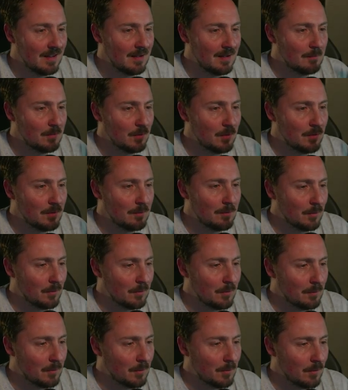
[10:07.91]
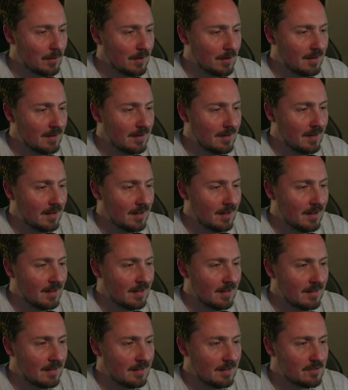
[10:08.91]
Boring.
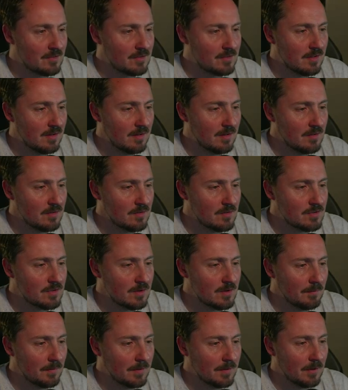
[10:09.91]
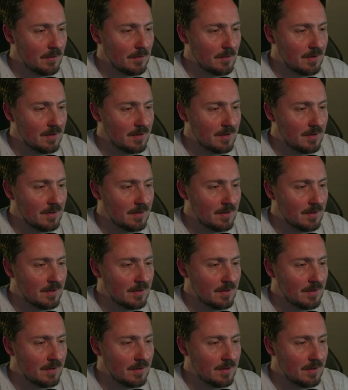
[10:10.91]
Let's jump down.